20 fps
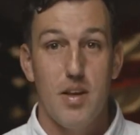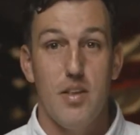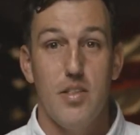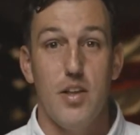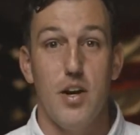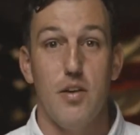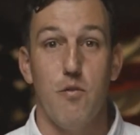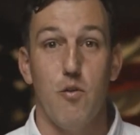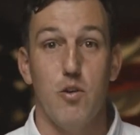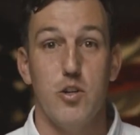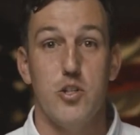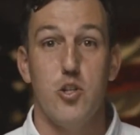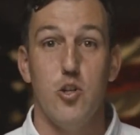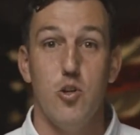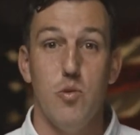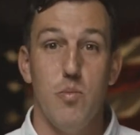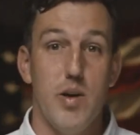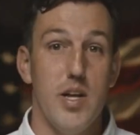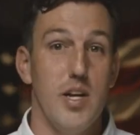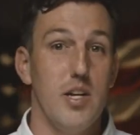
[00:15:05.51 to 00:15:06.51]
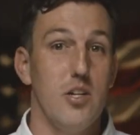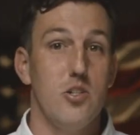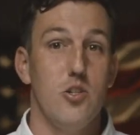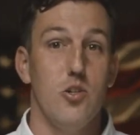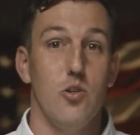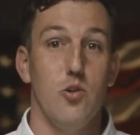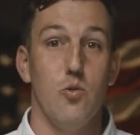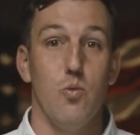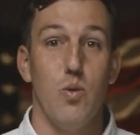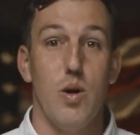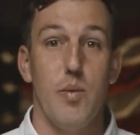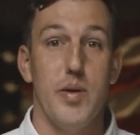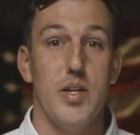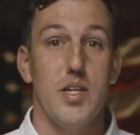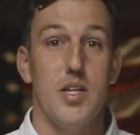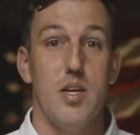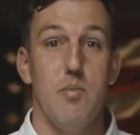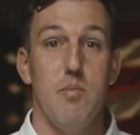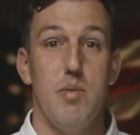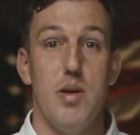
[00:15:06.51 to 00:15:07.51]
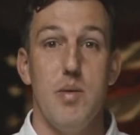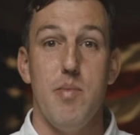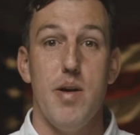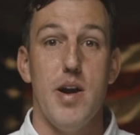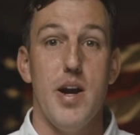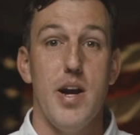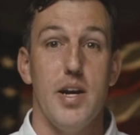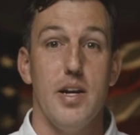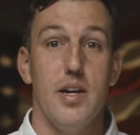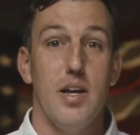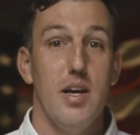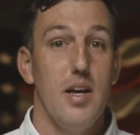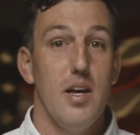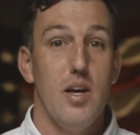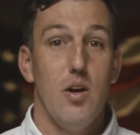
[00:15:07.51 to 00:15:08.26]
Therefore, two men and two women can be married.